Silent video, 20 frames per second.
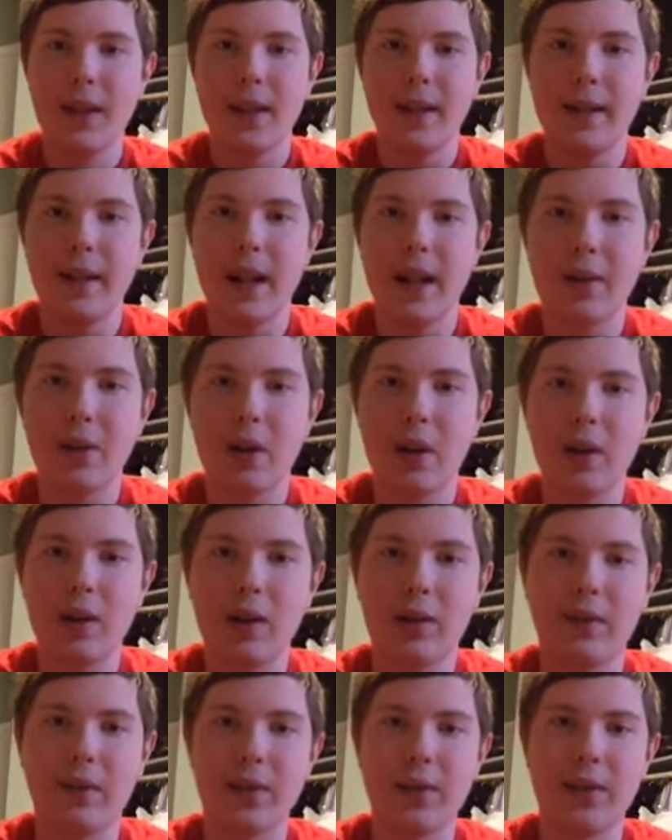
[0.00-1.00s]
Now there are
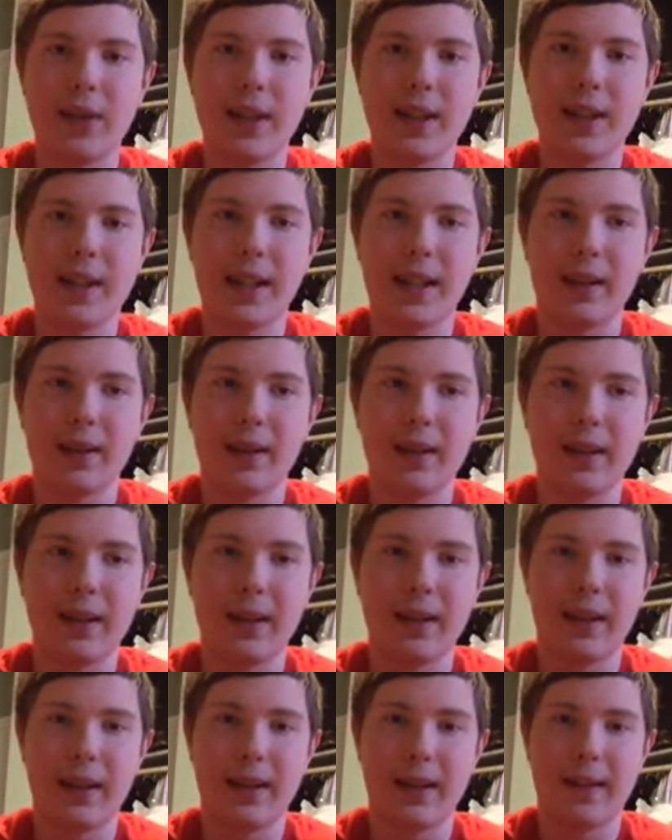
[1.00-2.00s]
a few things like uh,
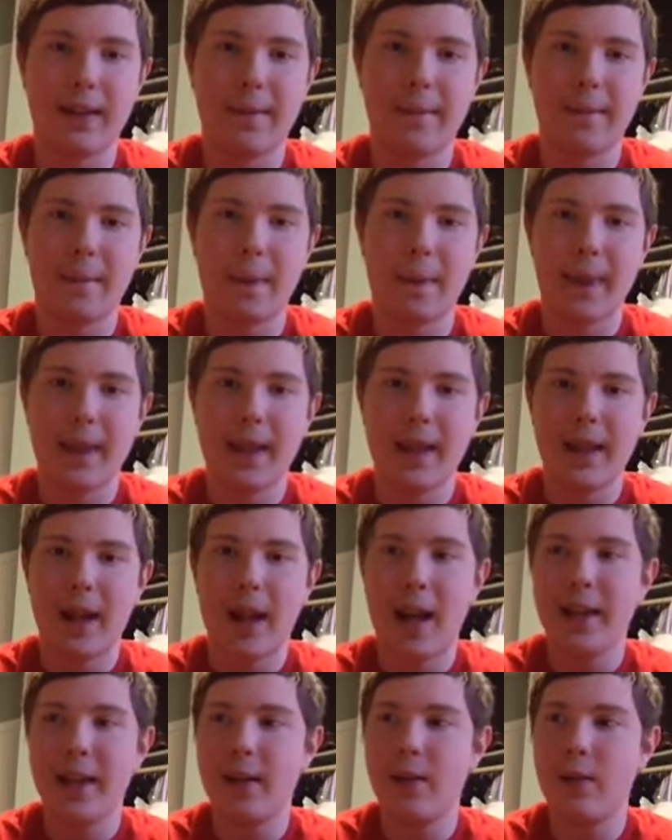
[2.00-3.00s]
like um
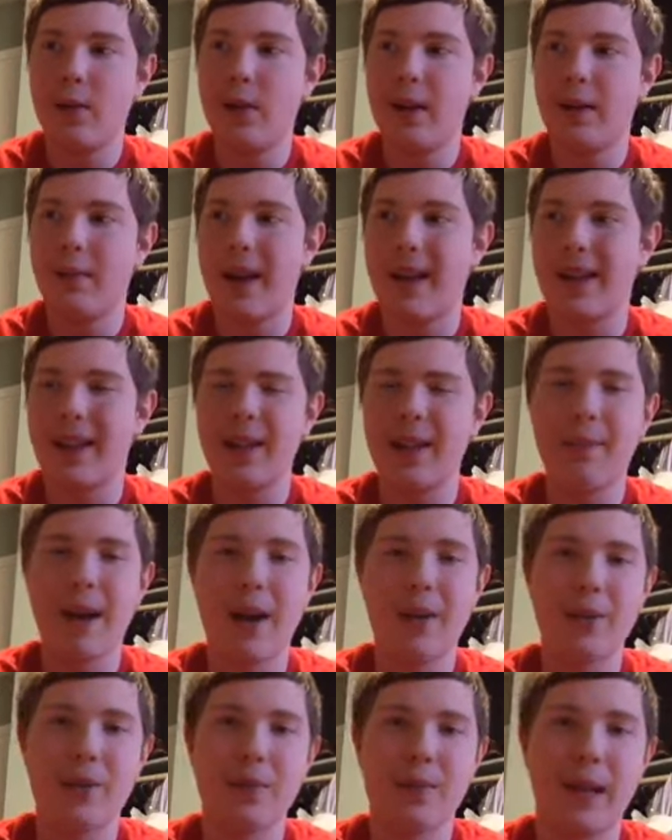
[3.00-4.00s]
I know um I think
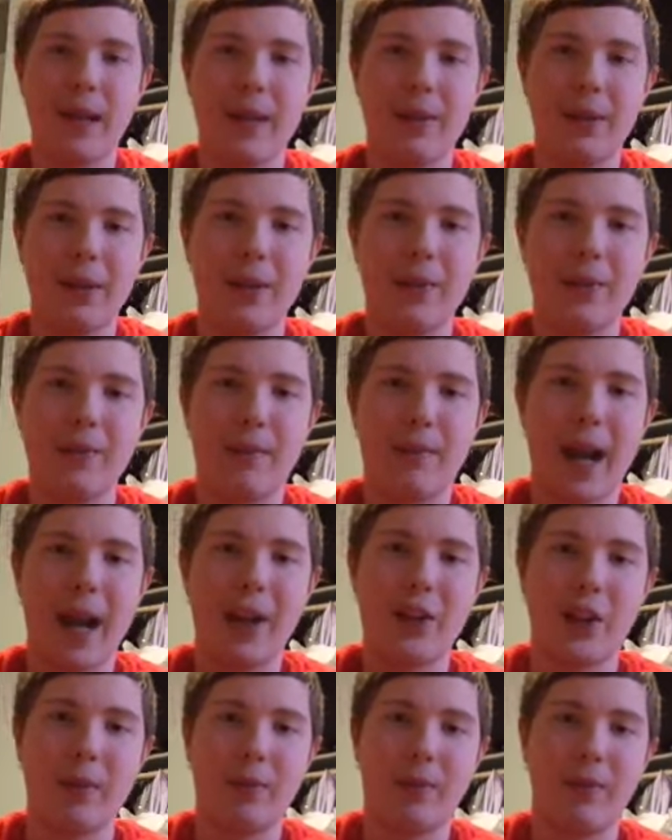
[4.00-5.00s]
Bowser's been able to use
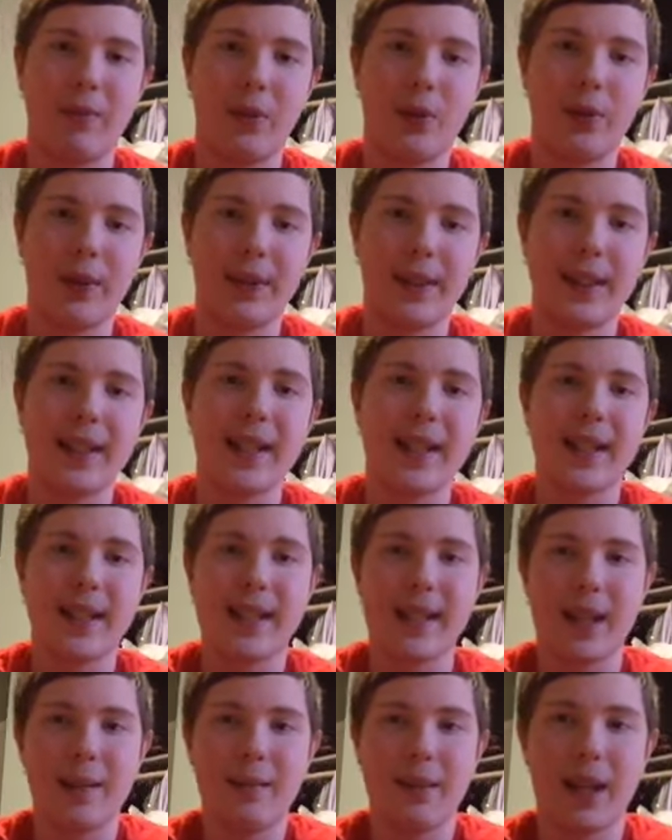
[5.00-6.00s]
magic before, at least in
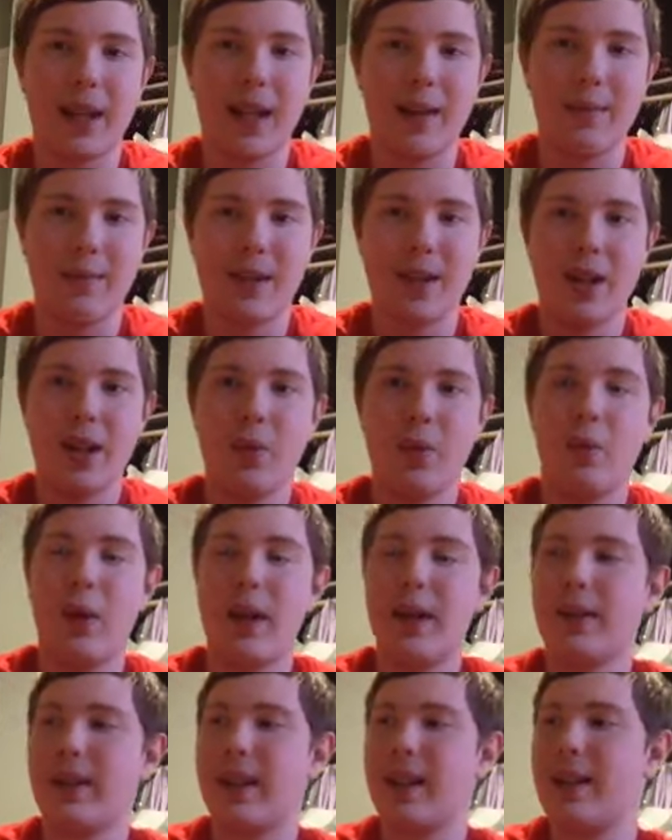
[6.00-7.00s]
some games.
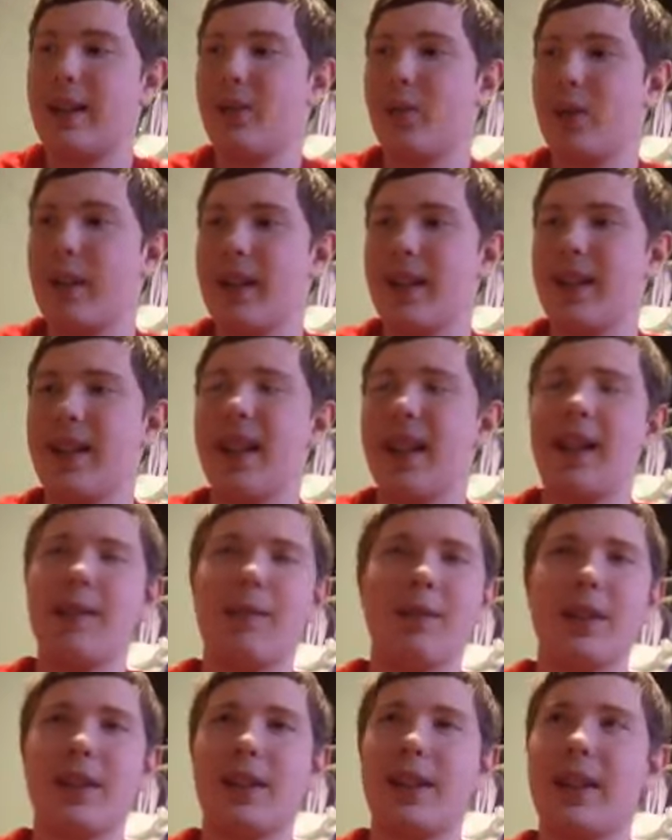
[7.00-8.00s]
What didn't isn't he
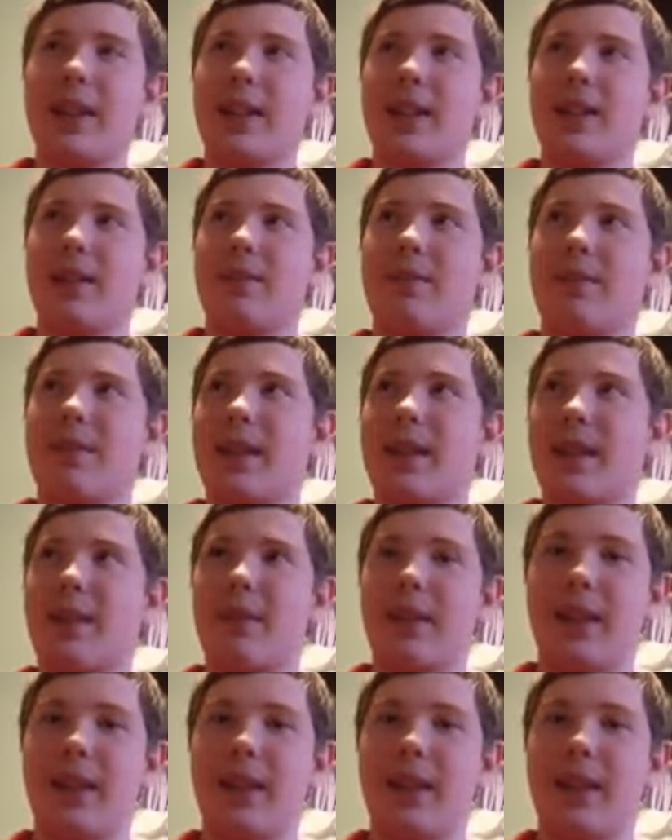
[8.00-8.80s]
able to like um summon